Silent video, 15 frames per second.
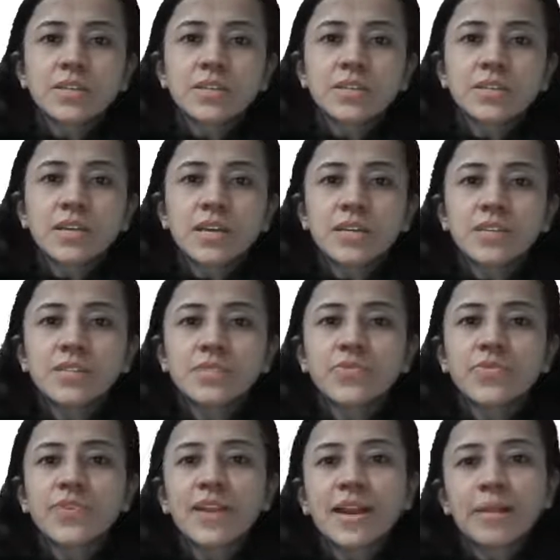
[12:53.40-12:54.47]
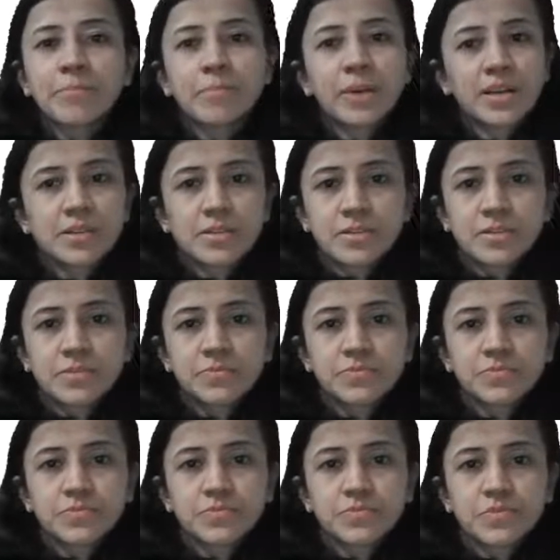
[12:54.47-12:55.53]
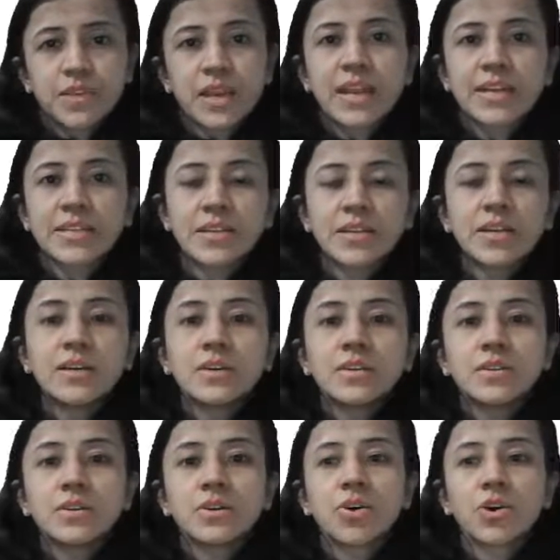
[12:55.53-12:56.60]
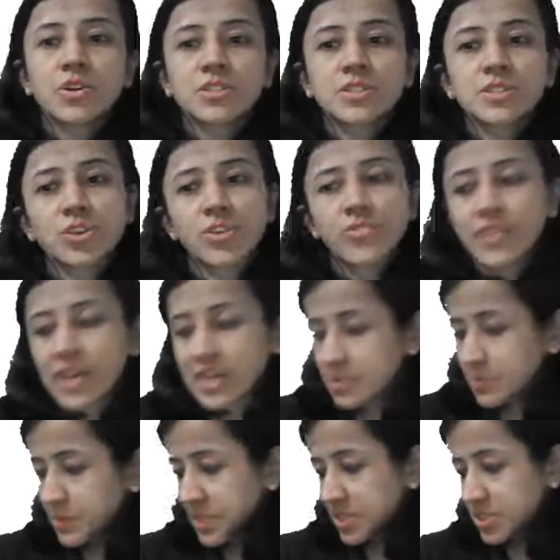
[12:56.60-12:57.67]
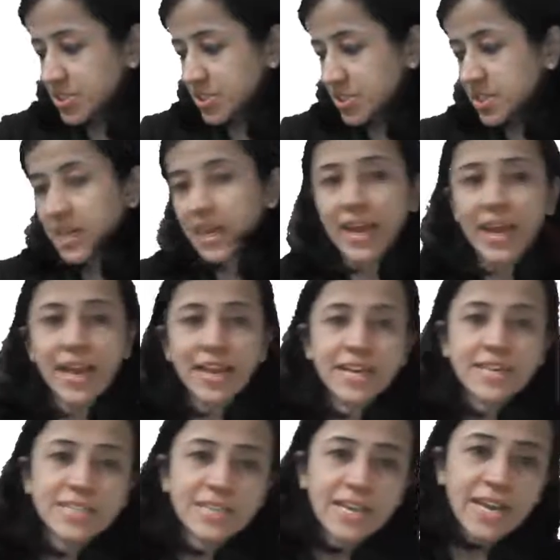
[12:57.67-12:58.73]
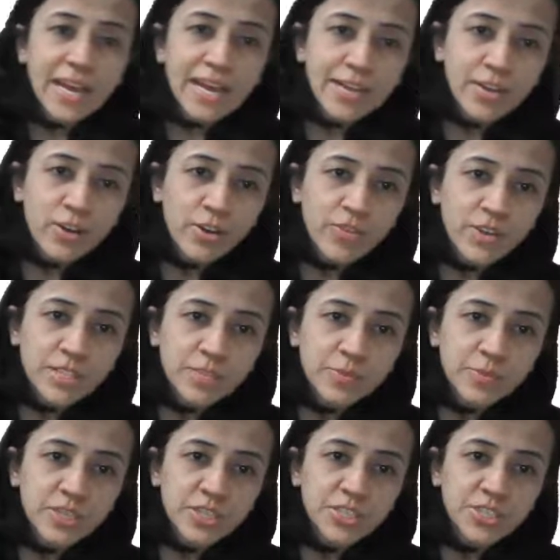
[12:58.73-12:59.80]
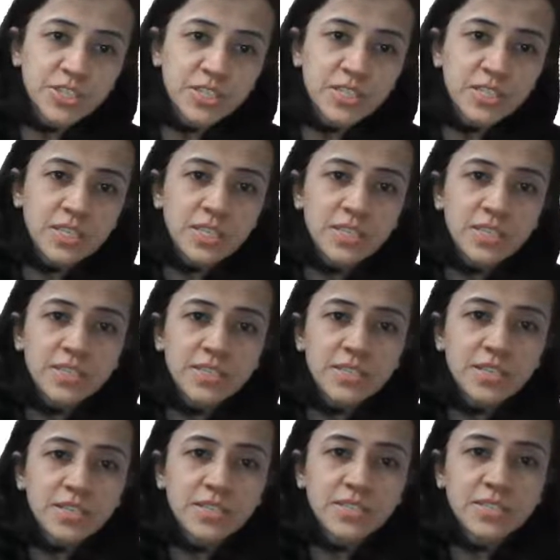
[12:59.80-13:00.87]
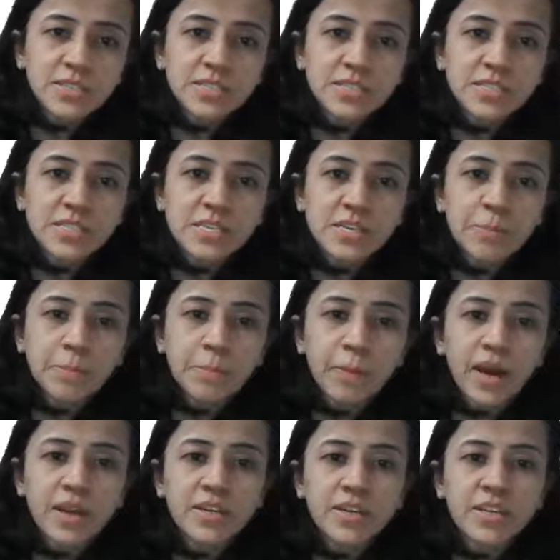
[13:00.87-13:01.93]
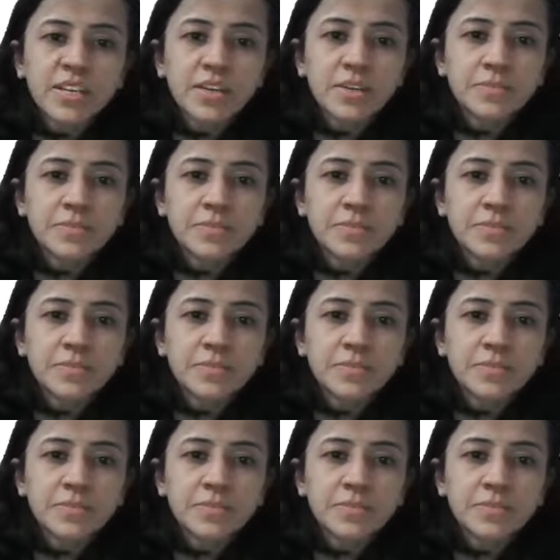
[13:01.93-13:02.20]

there is flat part at the onset of expiration, and at the end of expiration there is a steep part here.